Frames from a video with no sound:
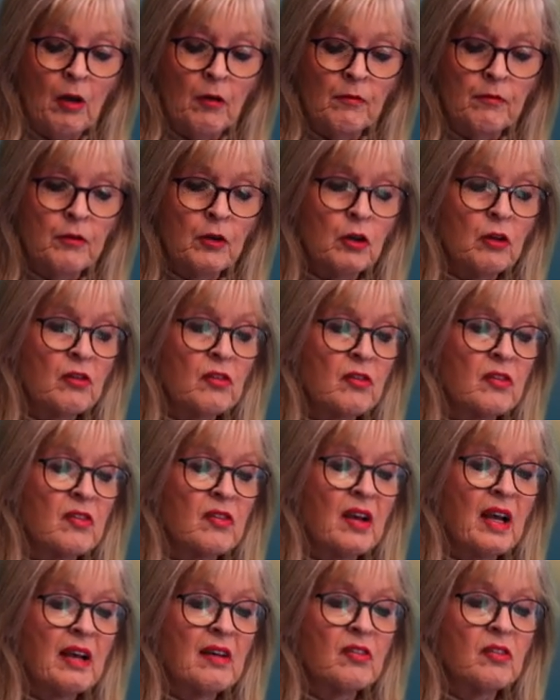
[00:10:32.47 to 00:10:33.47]
Verse
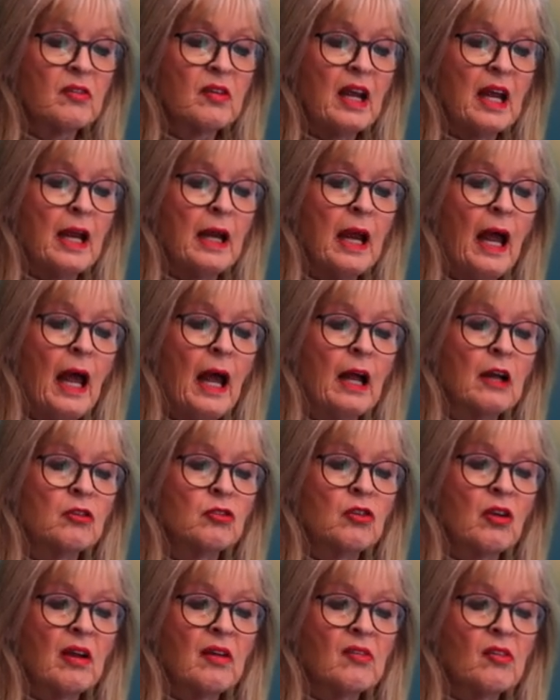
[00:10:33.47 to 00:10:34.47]
16,
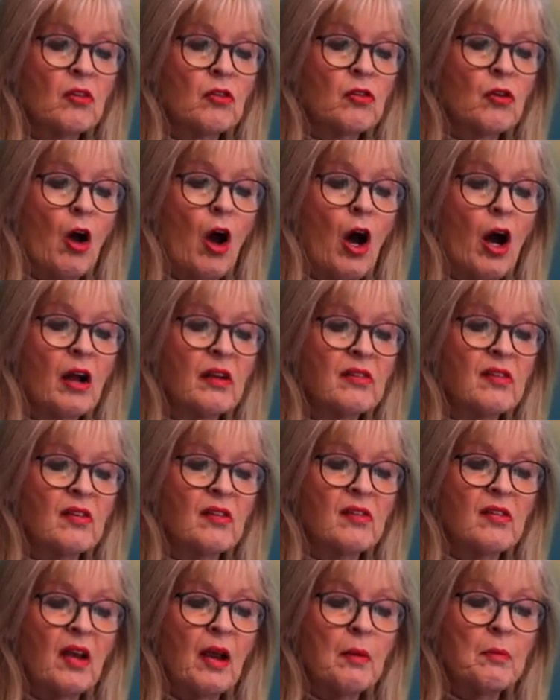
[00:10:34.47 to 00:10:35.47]
Jesus
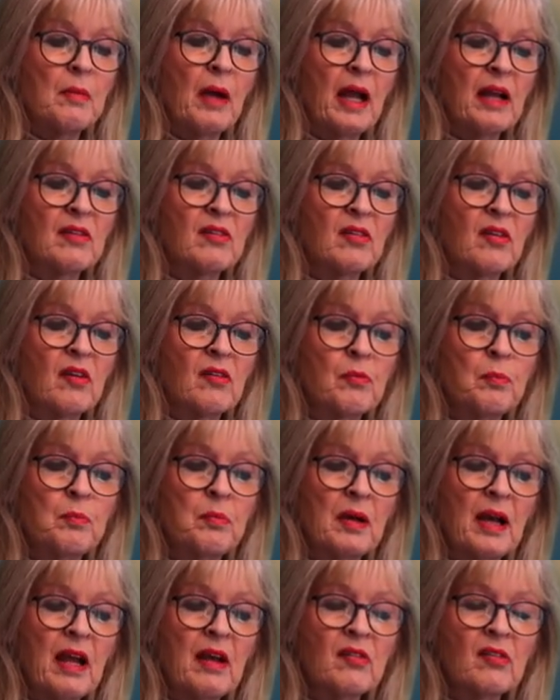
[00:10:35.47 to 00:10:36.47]
answers him and says,
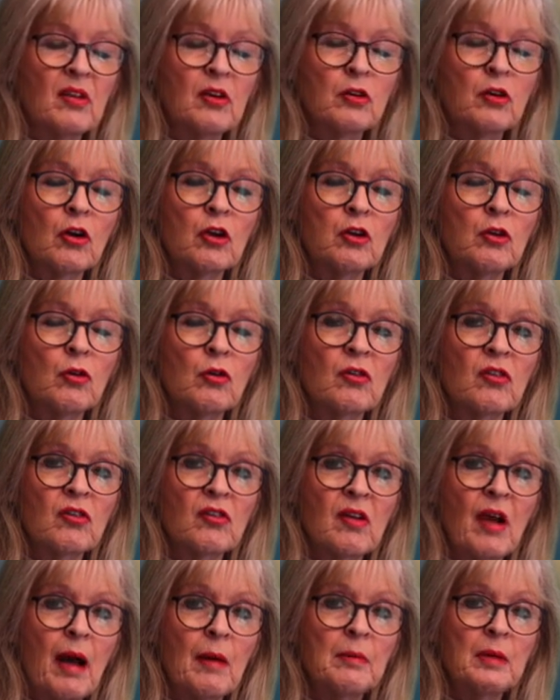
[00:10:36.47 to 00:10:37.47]
"Blessed are you,
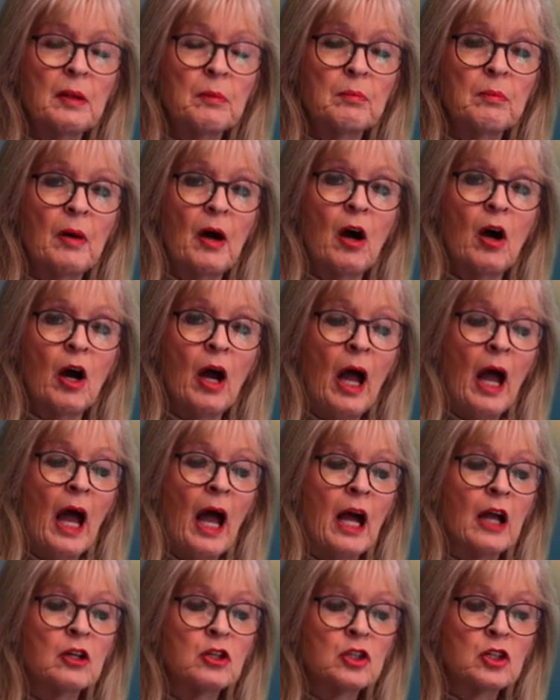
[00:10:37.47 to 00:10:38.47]
Simon bar
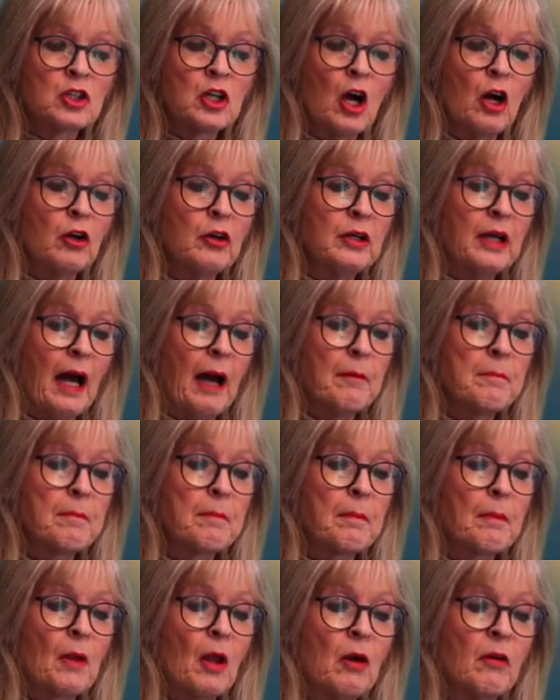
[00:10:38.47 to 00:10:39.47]
Jonah,
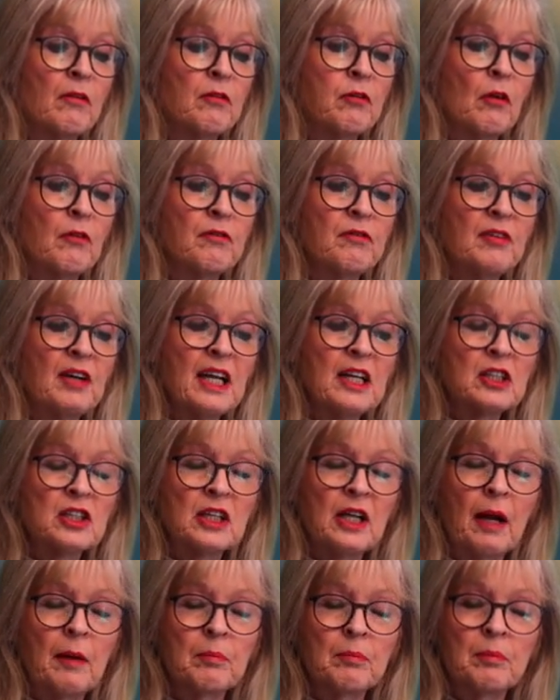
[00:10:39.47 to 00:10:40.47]
for flesh
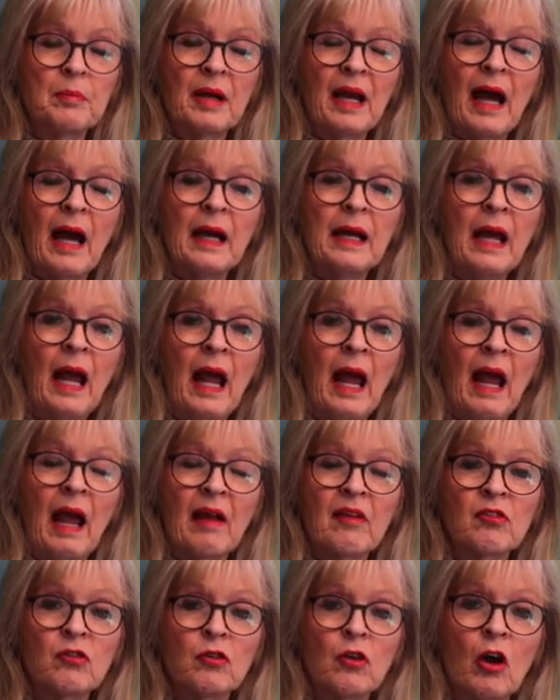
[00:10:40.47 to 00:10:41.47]
and blood
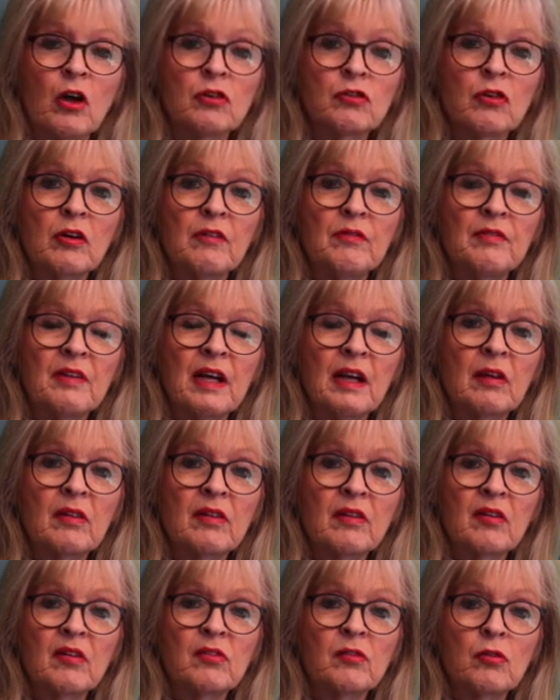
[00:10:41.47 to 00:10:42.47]
has not
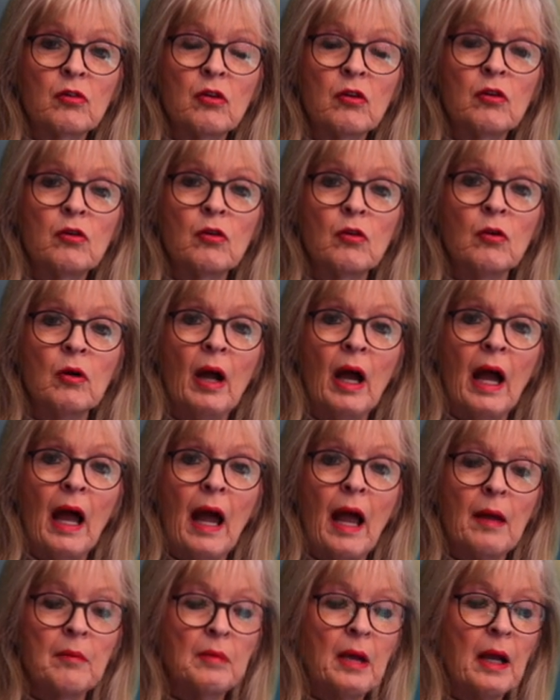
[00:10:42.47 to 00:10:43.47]
revealed this to you,
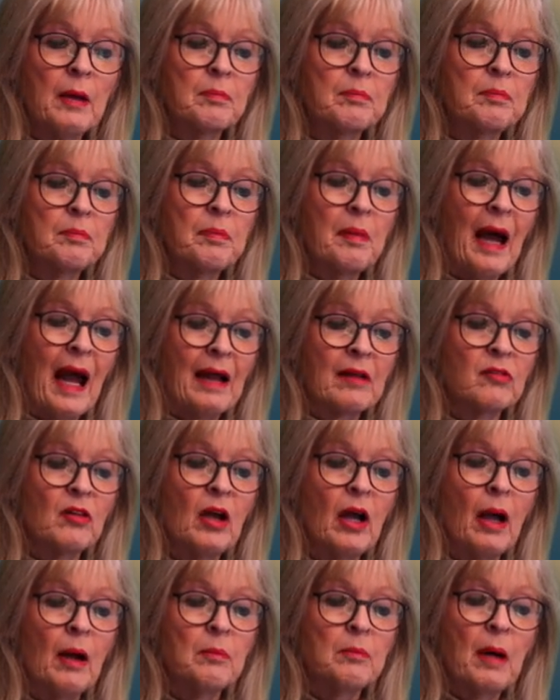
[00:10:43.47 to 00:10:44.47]
amen, but
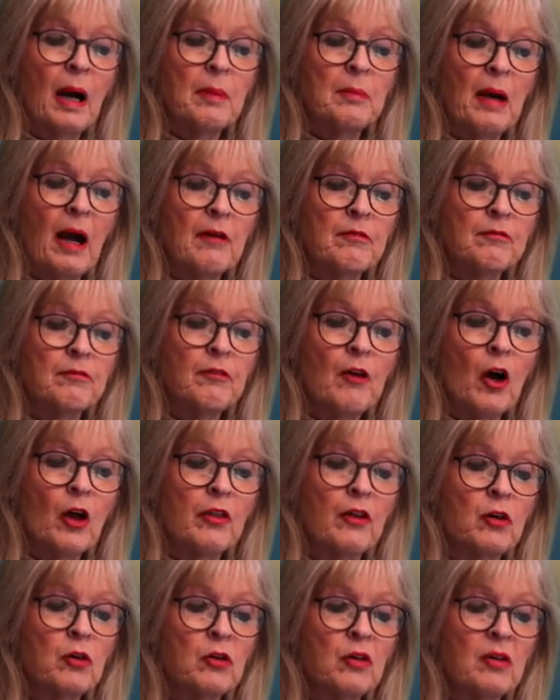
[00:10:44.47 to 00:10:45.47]
by my
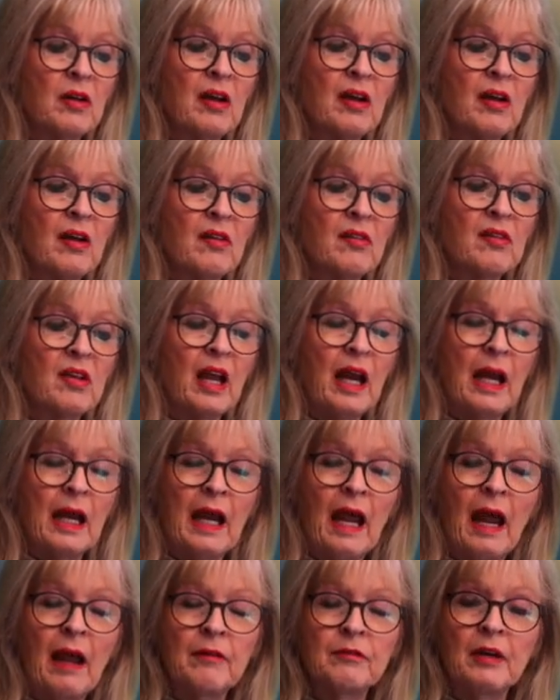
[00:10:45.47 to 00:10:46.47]
Father who is in
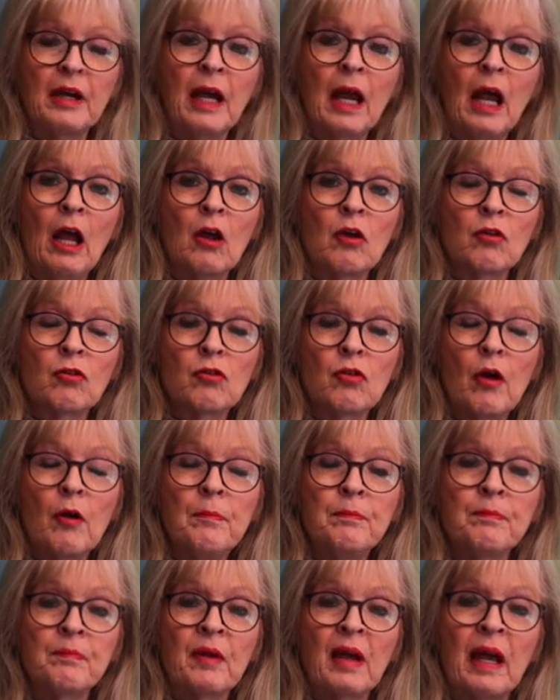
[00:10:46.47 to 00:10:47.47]
heaven."
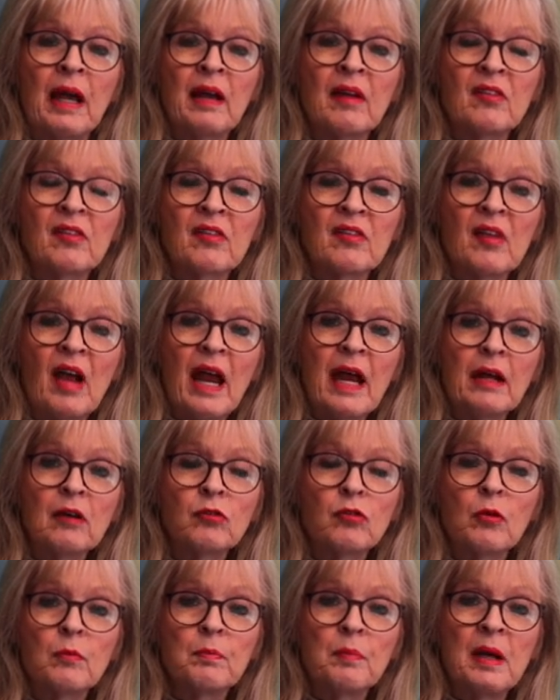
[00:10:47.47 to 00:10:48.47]
So he's saying
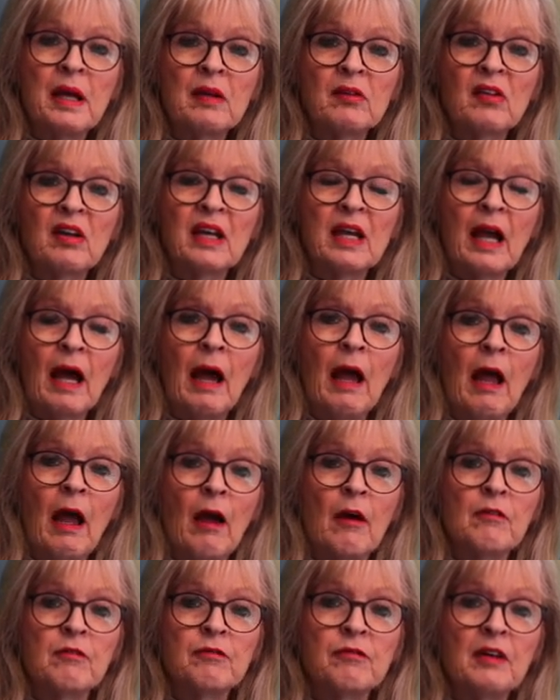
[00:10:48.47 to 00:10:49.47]
to Peter here,
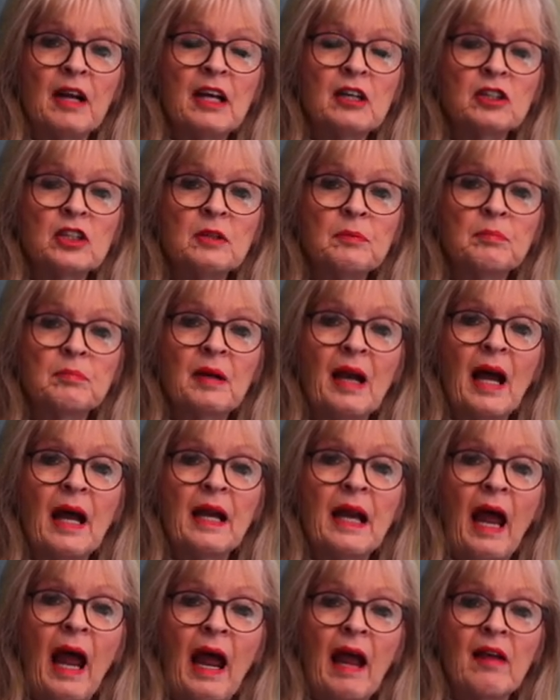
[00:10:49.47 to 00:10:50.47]
flesh and
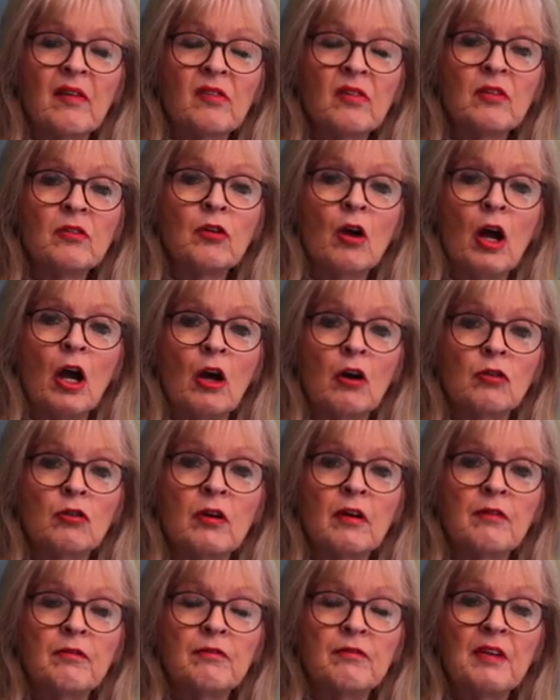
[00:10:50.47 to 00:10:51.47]
blood hasn't
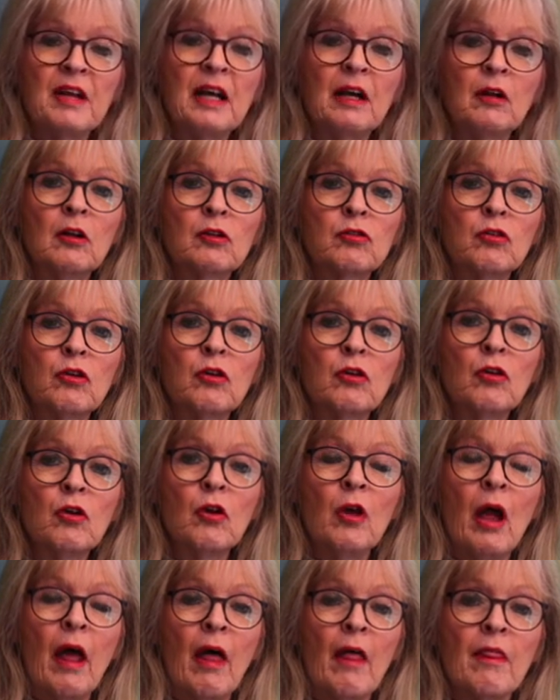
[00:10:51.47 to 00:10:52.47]
revealed to
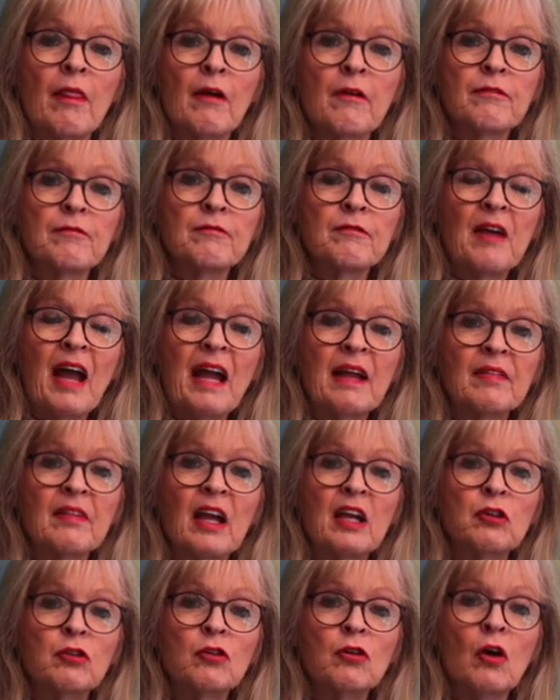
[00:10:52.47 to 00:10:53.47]
you the fact
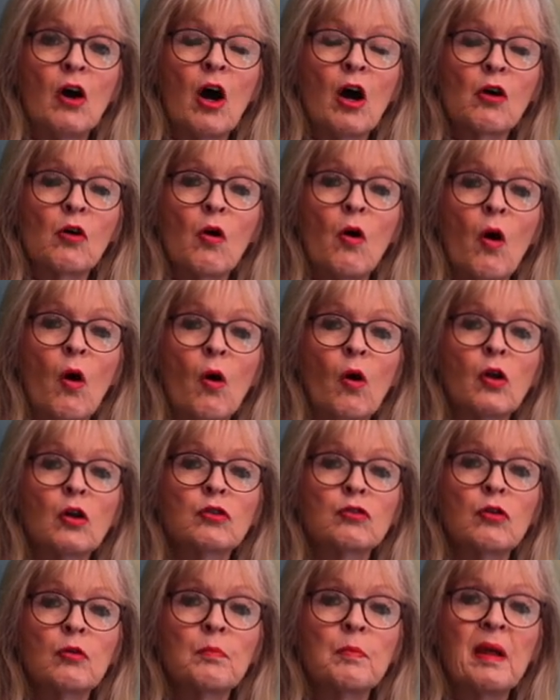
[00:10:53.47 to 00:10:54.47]
that you are
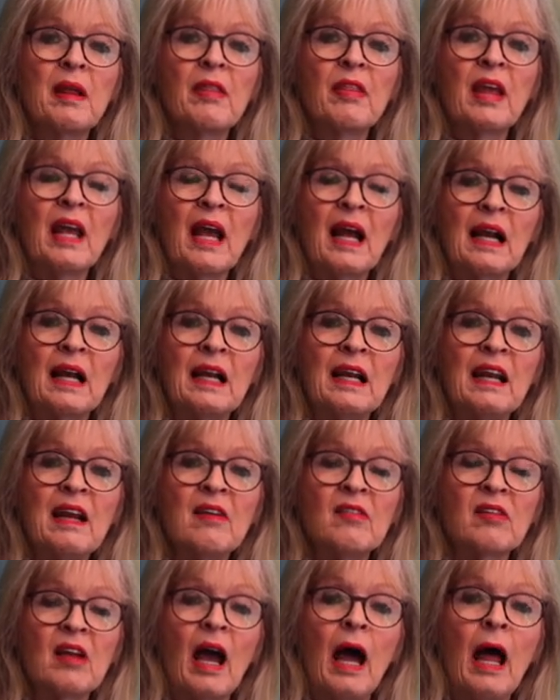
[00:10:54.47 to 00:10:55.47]
called to be the
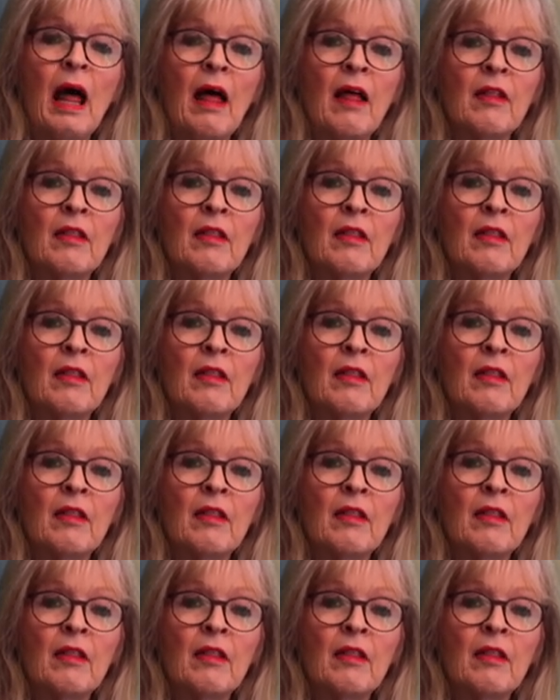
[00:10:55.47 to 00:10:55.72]
ecclesia.